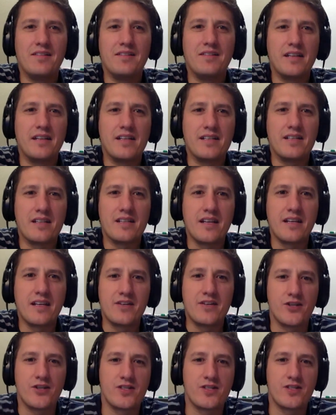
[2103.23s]
isn't it
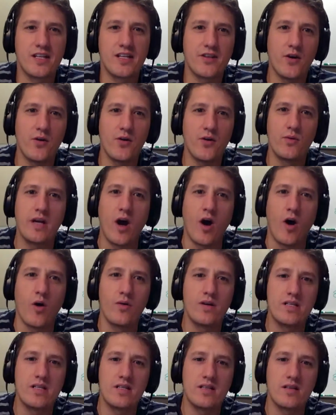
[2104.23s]
interesting though?
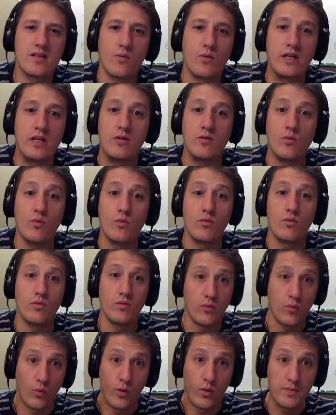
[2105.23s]

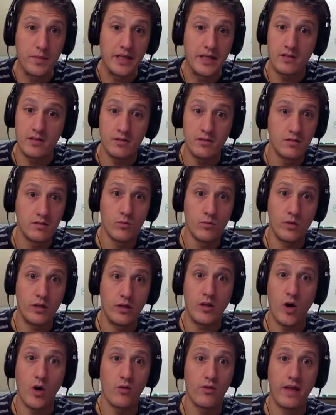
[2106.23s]
Women, we
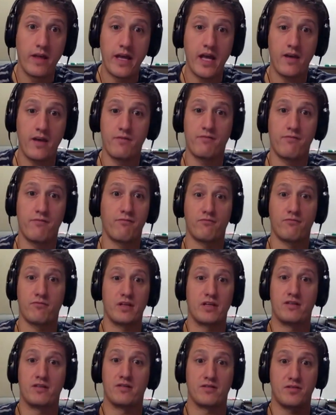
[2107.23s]
know they have
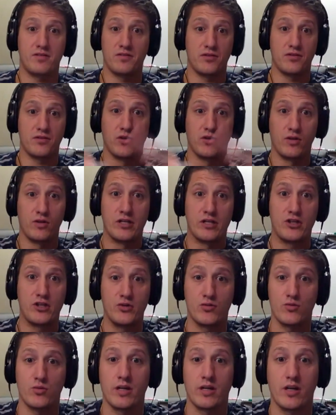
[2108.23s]

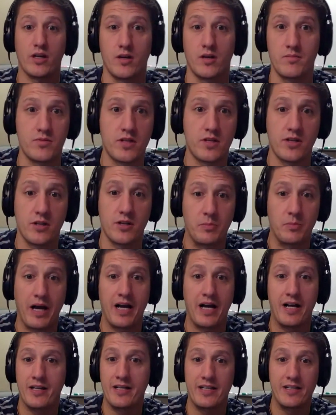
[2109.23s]
issues when it comes to their
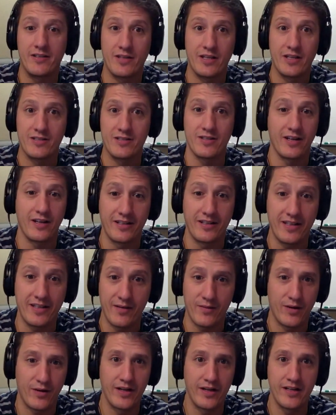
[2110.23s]
body and things like that,
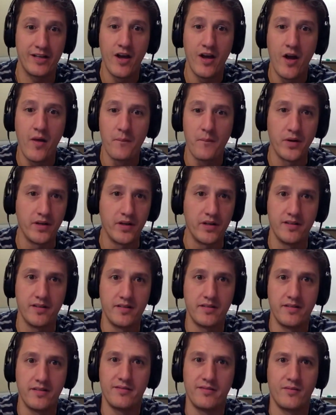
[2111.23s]
right? But
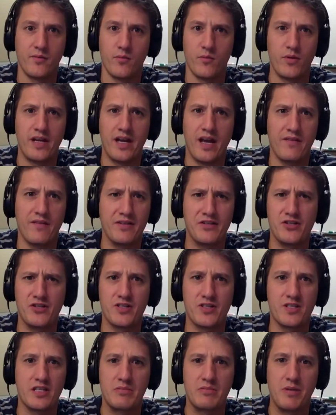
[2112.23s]
we have it
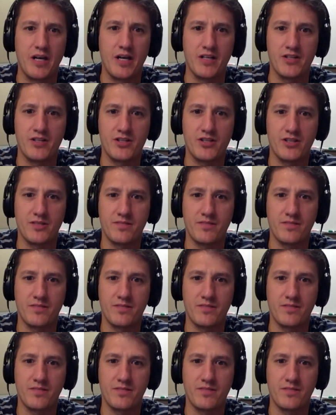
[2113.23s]
just as much.